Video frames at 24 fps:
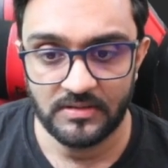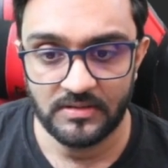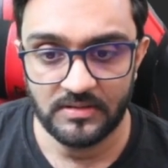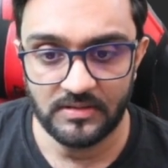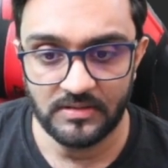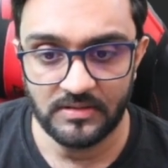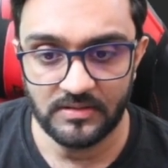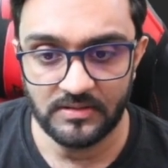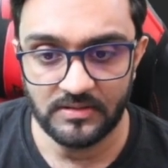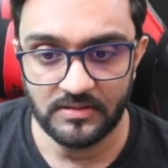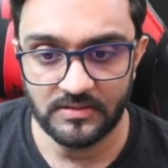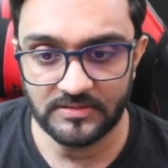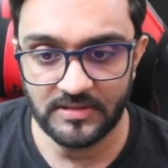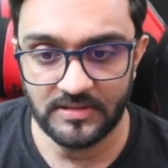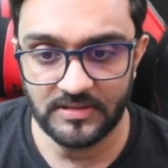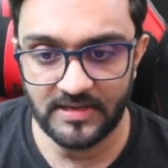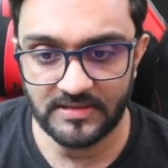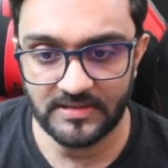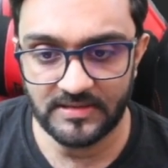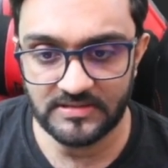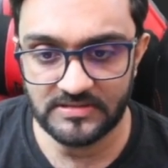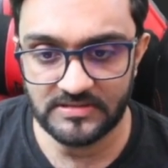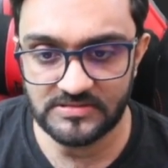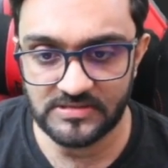uh, that
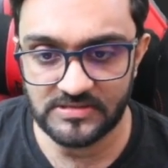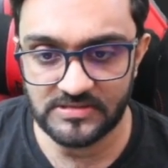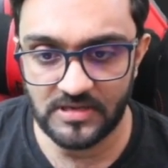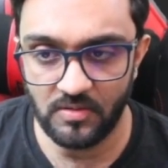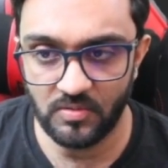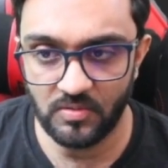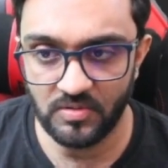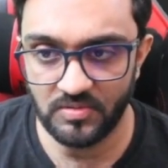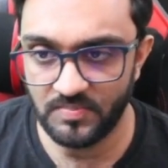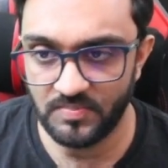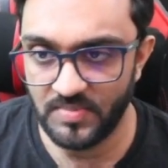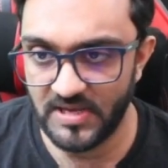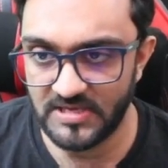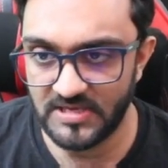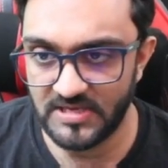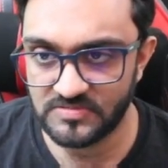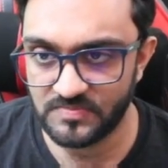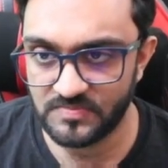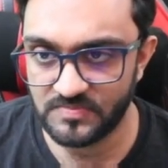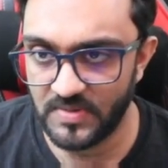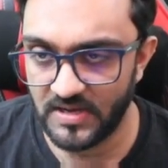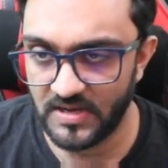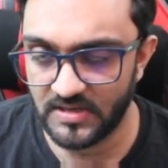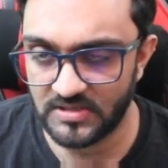is our base
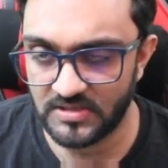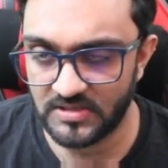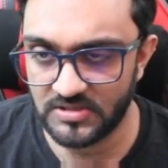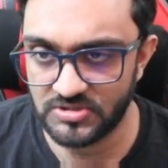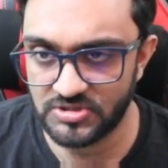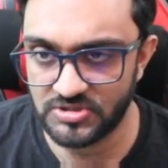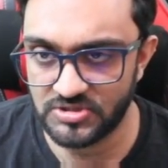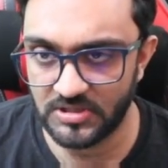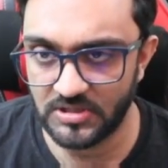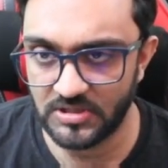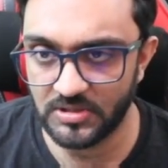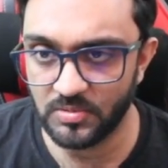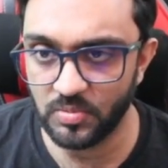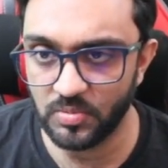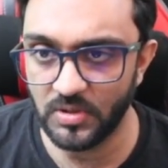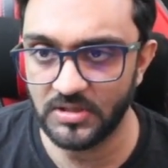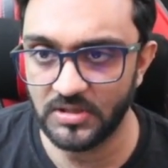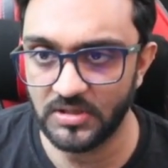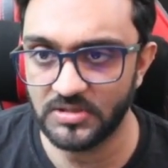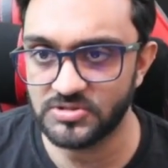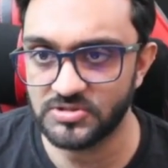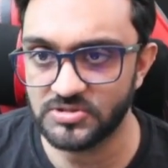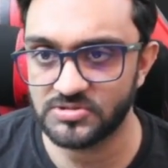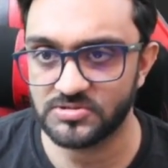package it will
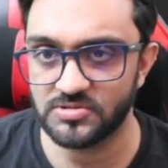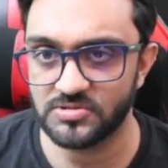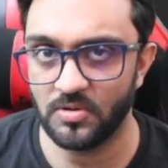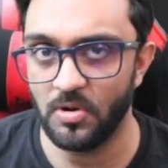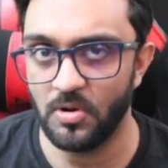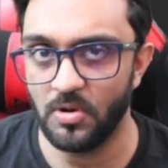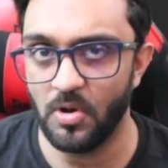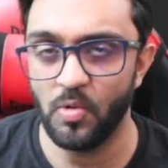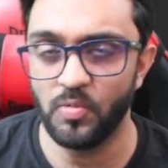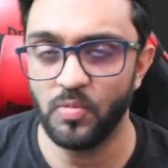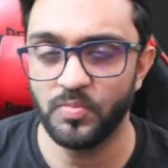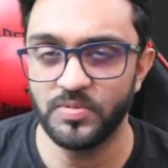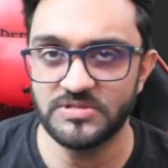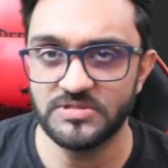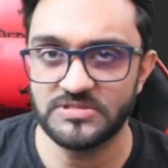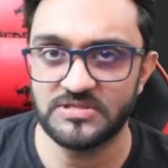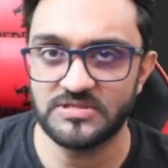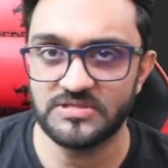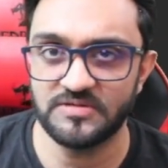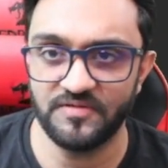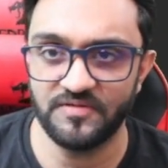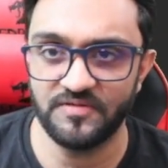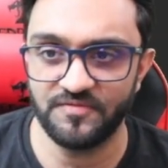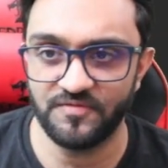install
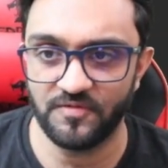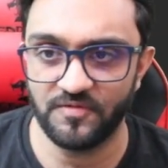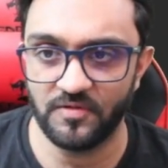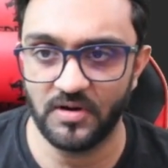opencv for